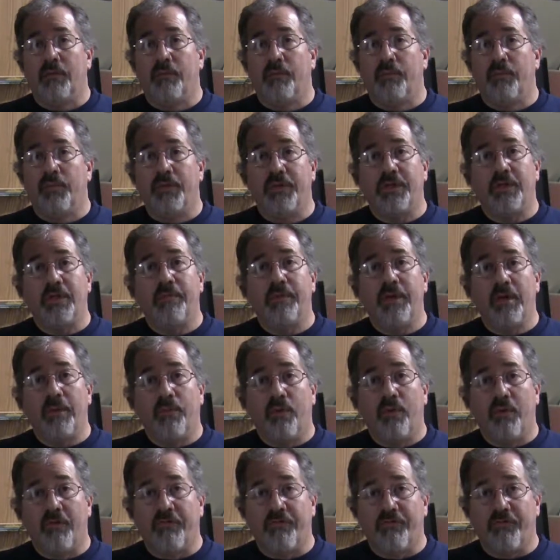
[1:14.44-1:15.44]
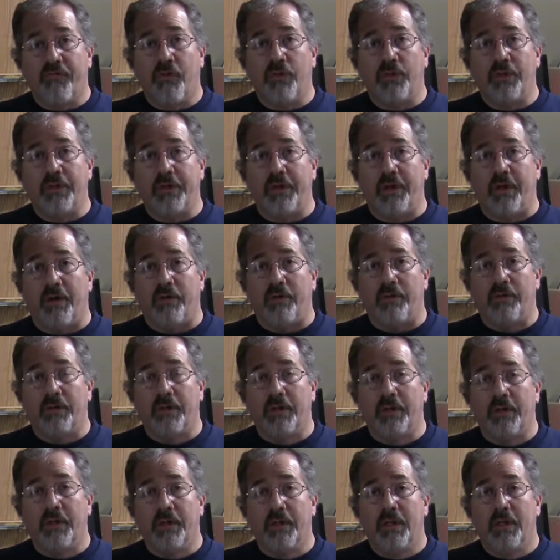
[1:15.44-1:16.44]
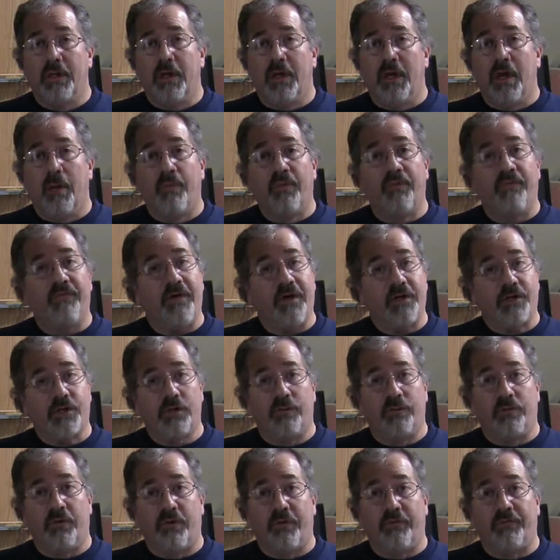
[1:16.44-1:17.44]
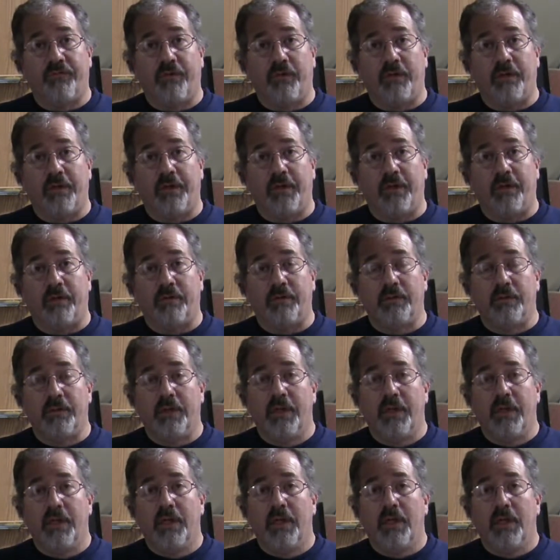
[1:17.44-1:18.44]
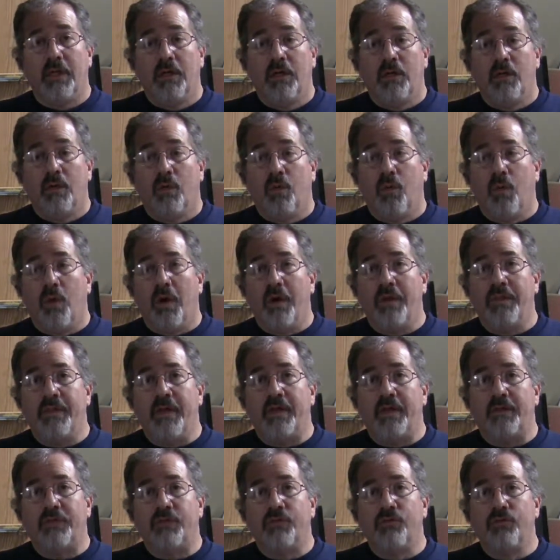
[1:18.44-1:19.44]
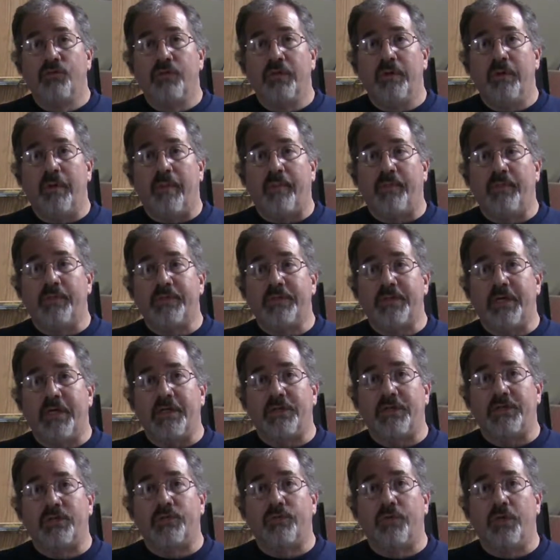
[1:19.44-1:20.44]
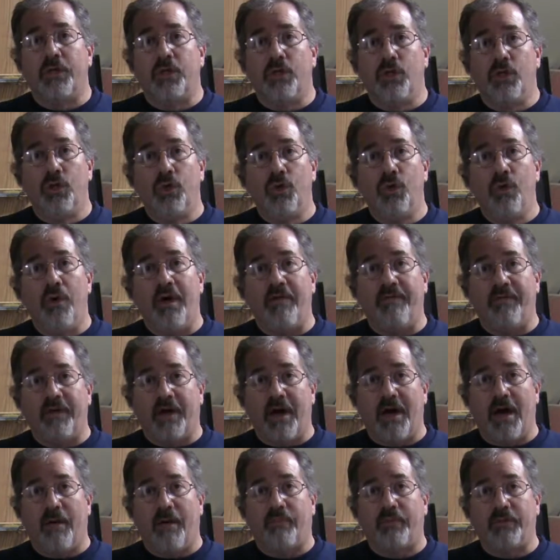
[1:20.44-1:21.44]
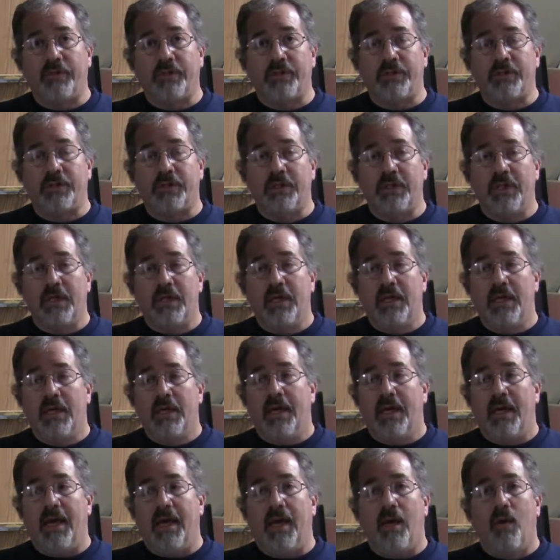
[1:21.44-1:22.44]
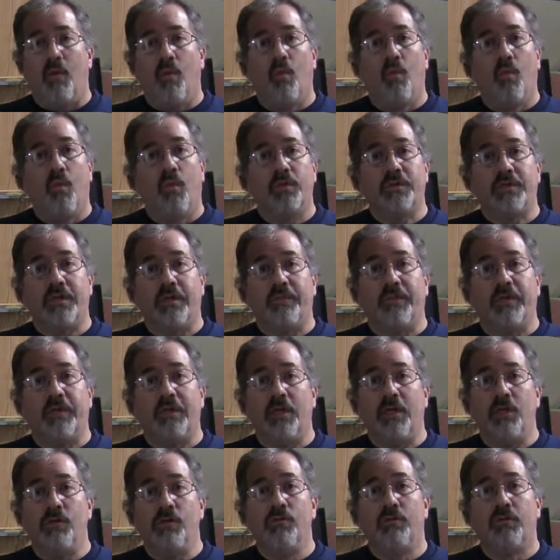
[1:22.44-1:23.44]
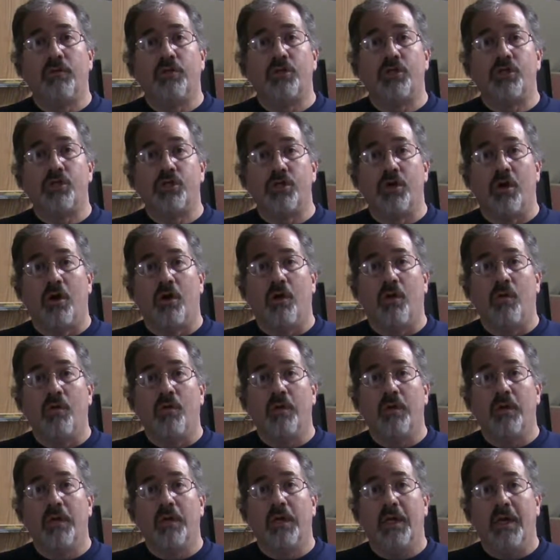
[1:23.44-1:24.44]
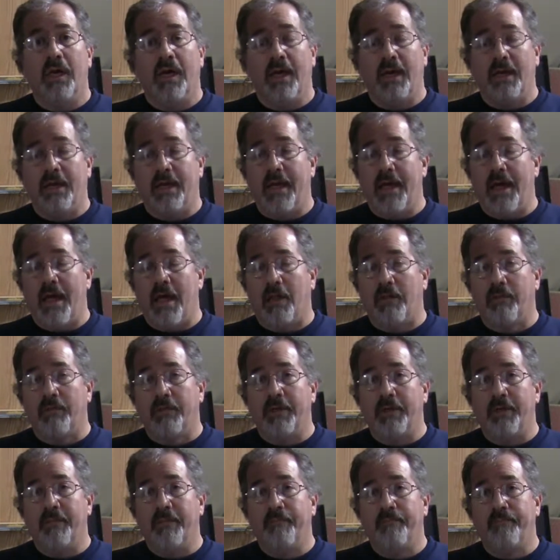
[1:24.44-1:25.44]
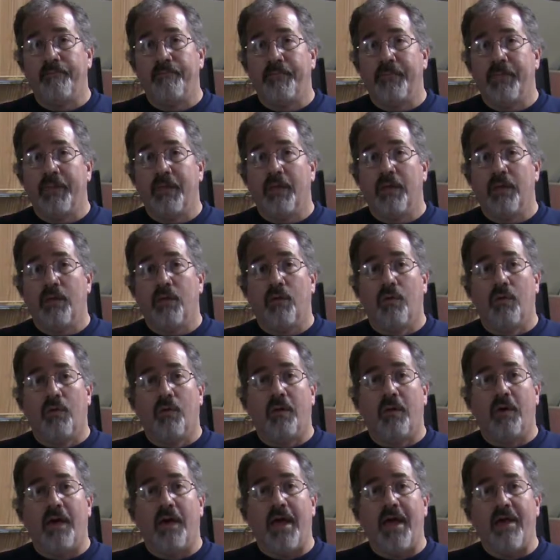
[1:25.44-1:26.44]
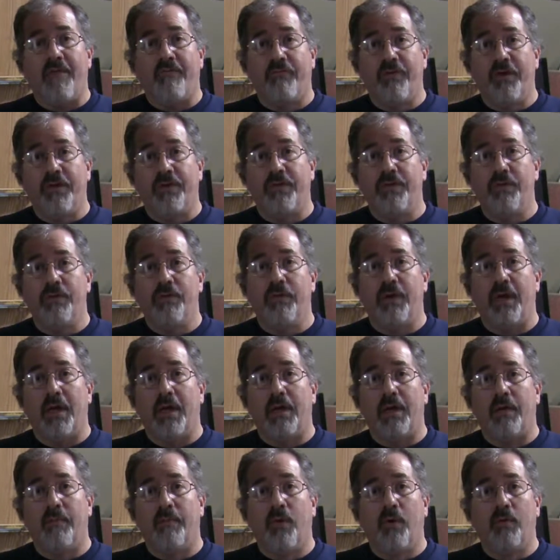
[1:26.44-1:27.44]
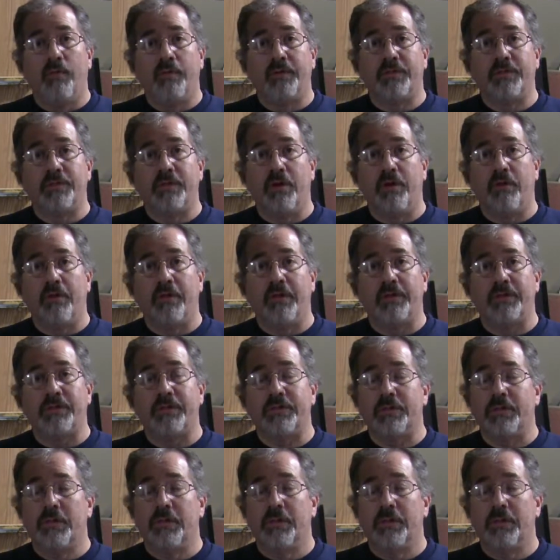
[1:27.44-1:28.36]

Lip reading: put them in a portfolio, a professional portfolio. One that truly represents what you have accomplished and something that you can show at a gallery or have with you at a moment's notice,